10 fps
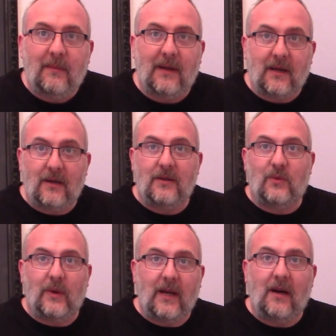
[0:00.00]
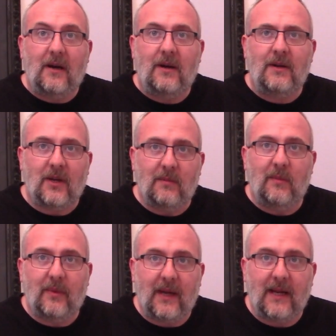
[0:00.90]
because we are
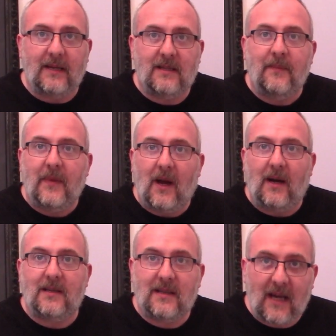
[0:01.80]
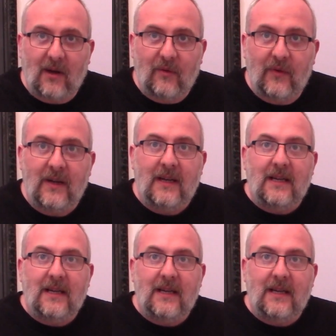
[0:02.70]
human beings ourselves,